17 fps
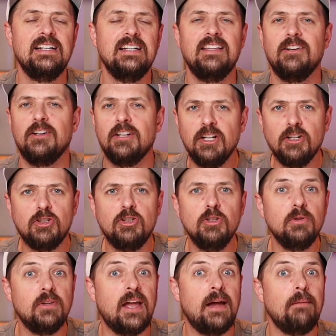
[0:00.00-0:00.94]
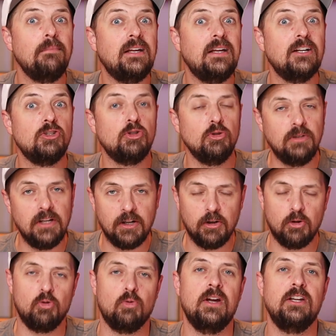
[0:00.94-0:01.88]
They're going to do that because you did
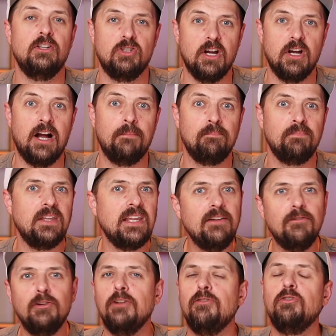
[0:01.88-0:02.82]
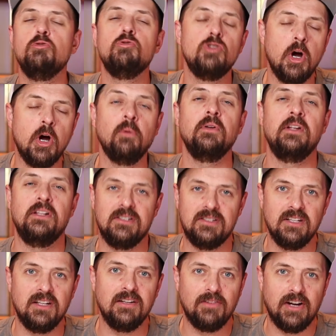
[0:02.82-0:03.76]
a great job, even if you don't
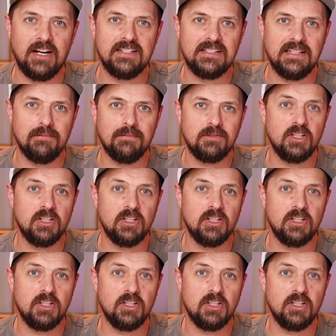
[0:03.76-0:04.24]
incentivize them.